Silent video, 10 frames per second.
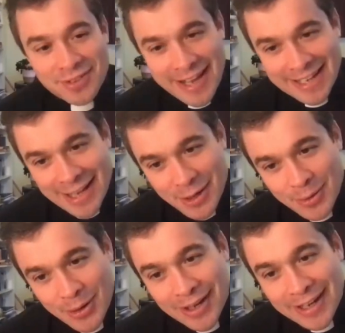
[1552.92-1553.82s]
saying that
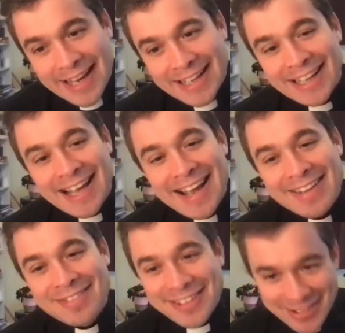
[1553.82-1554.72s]
quote. I get that
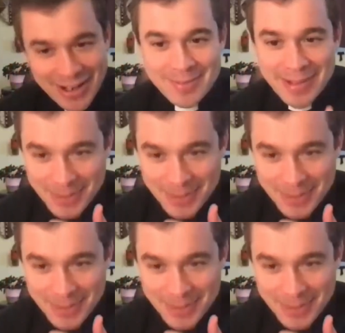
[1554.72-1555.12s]
every time.